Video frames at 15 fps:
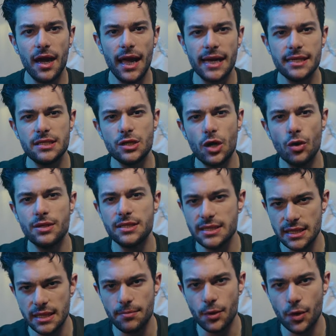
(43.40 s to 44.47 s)
I had to go to
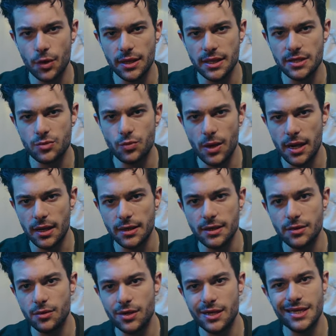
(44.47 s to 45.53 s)
sleep early as well
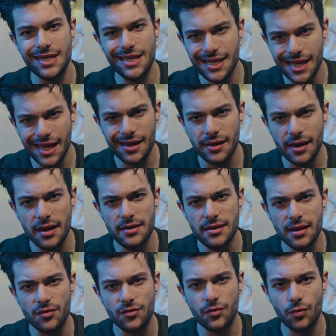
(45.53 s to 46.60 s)
in order to get
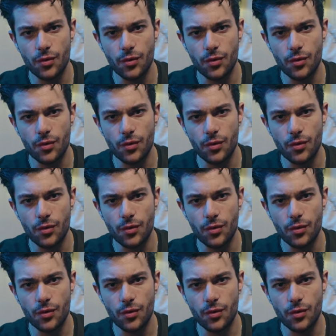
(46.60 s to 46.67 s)
enough